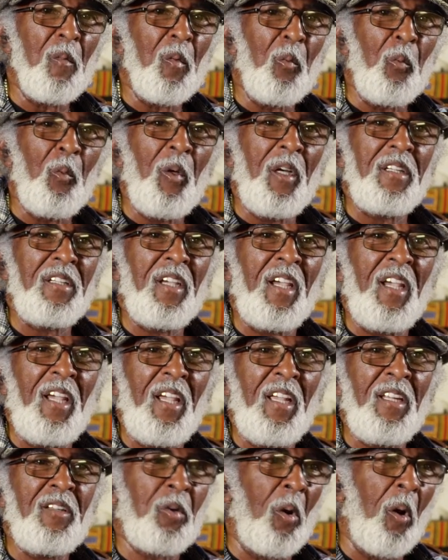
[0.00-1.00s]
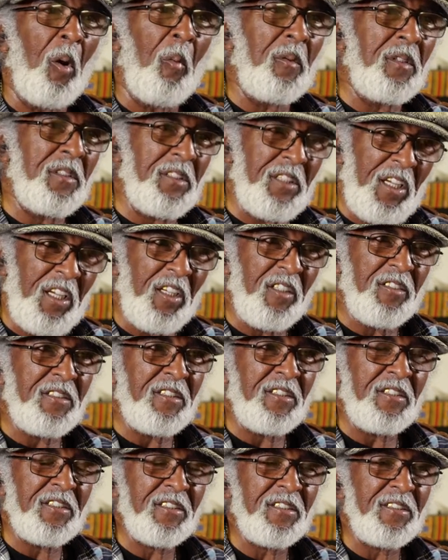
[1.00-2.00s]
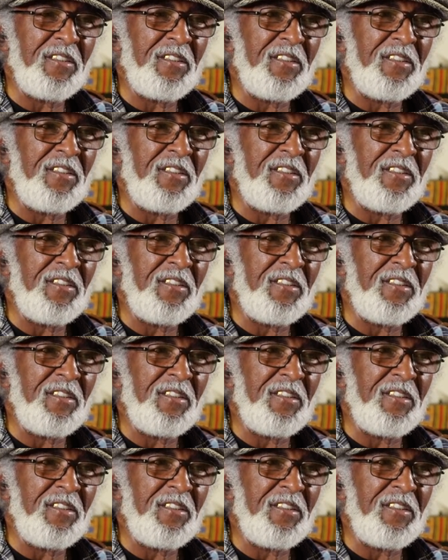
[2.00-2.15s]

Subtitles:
with a terminal illness,